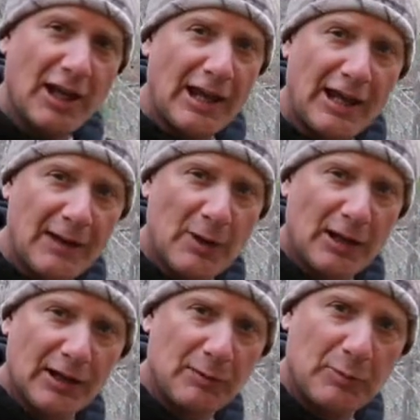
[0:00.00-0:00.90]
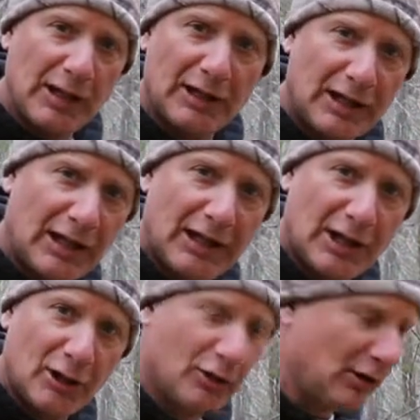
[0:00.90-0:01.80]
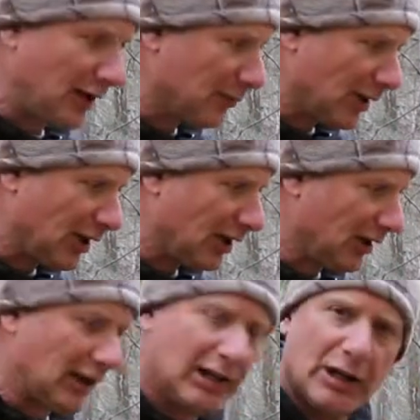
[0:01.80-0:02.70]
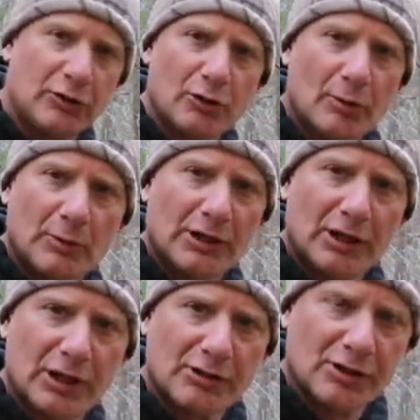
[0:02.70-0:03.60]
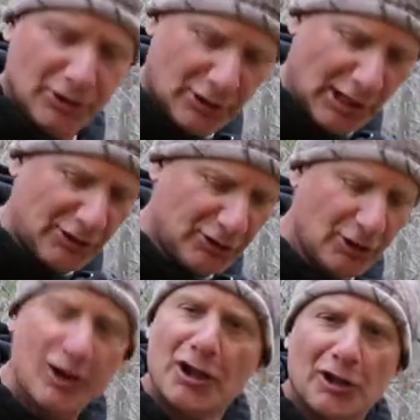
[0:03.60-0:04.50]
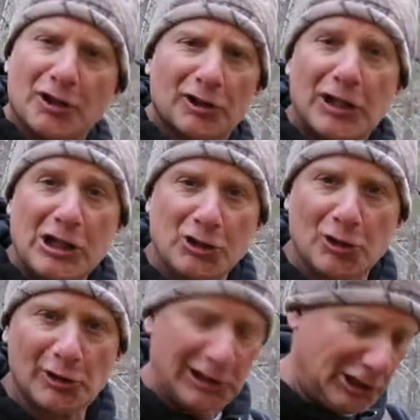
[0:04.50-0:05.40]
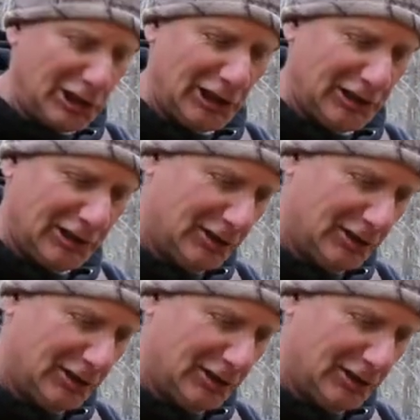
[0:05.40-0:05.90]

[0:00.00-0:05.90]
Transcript: And I'm not going to be in any kind of hurry. I'm going to cut like I would normally cut, just a nice leisurely cut.